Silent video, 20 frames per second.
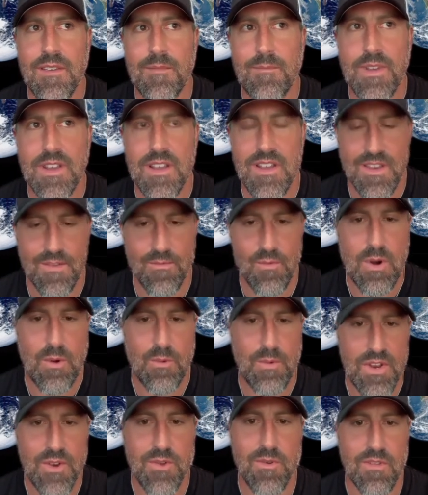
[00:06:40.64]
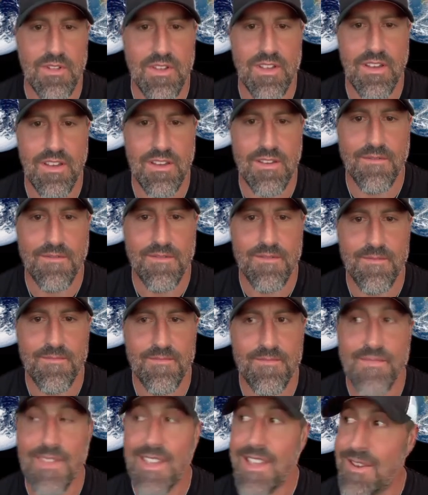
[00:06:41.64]
because of where we truly live.
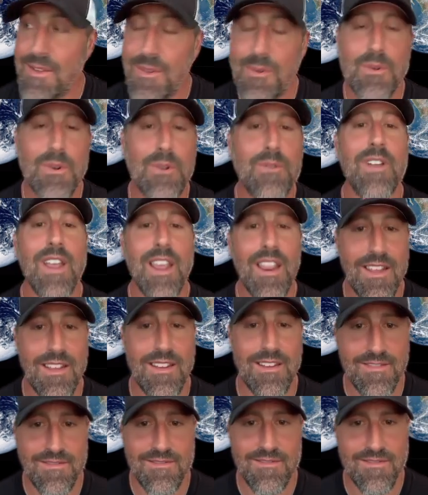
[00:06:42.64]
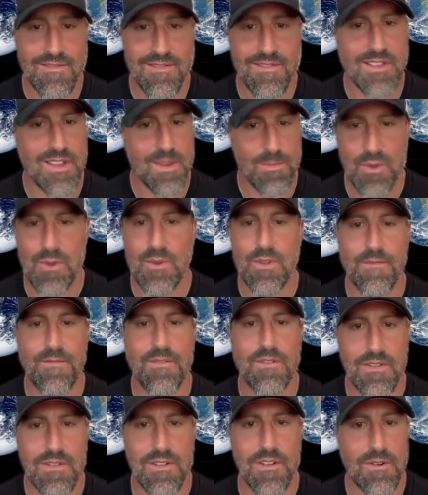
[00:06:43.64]
And who created this
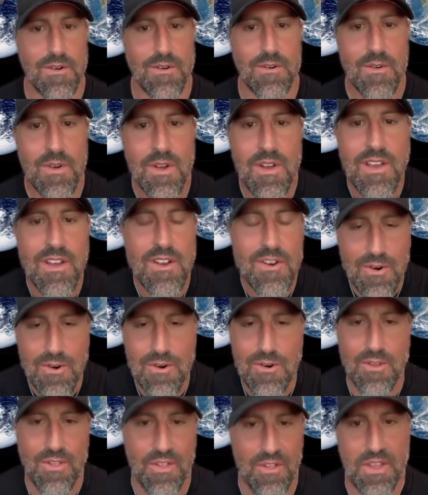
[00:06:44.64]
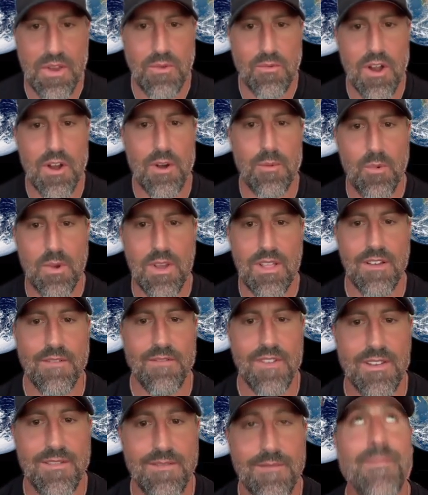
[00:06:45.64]
beautiful little earthly realm we live
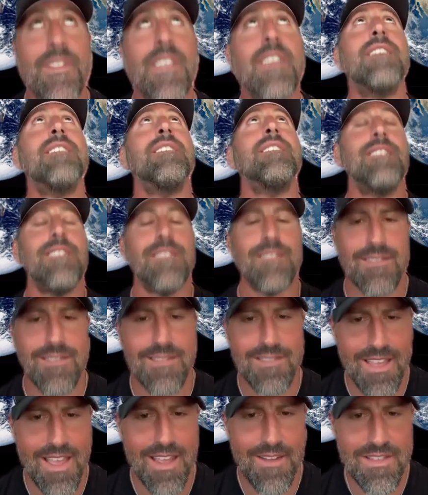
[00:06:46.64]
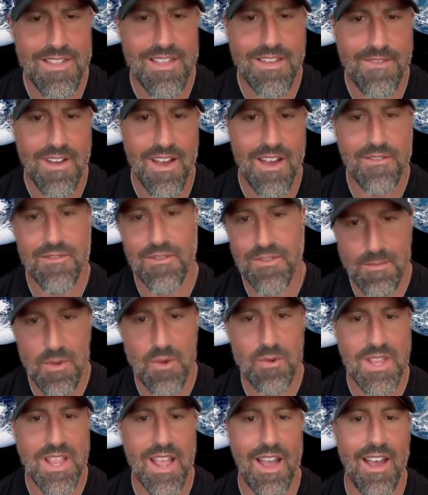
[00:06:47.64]
in? The Heavenly Father, the
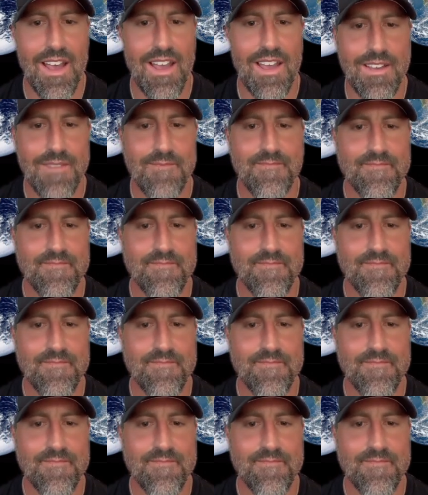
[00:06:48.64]
Most High.